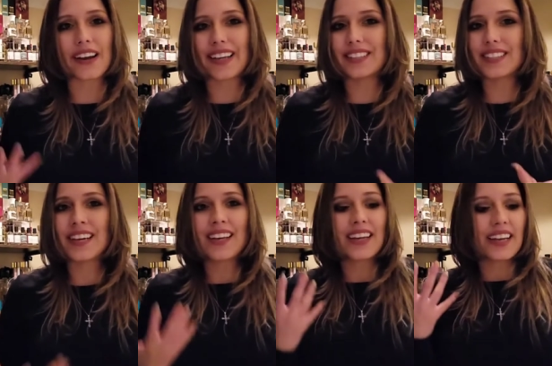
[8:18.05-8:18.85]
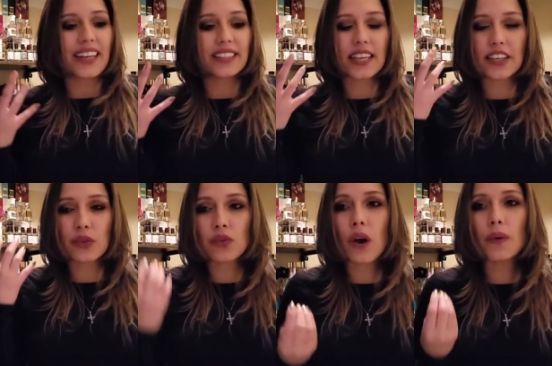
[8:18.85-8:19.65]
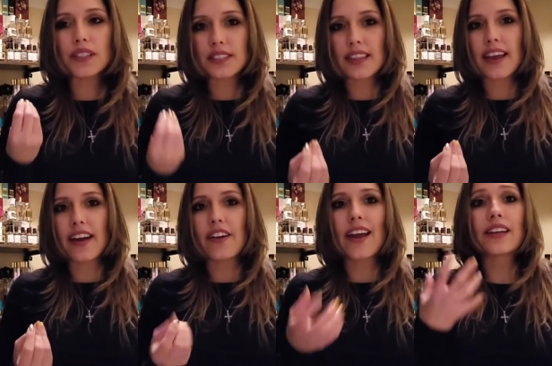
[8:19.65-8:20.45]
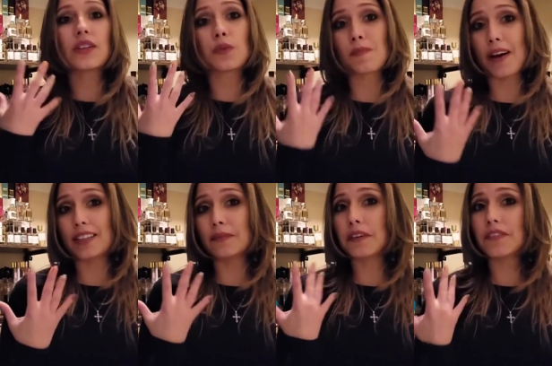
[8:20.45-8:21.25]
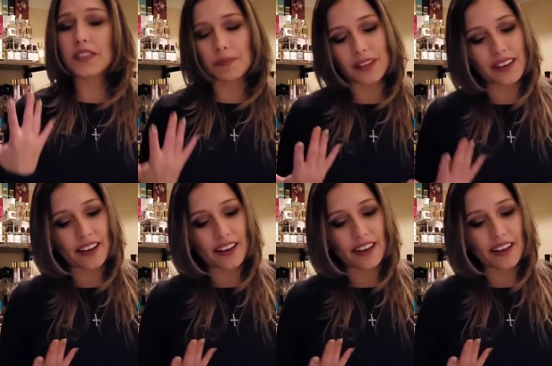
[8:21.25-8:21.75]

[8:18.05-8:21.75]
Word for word: It's it's like you know it's there and it reminds me of something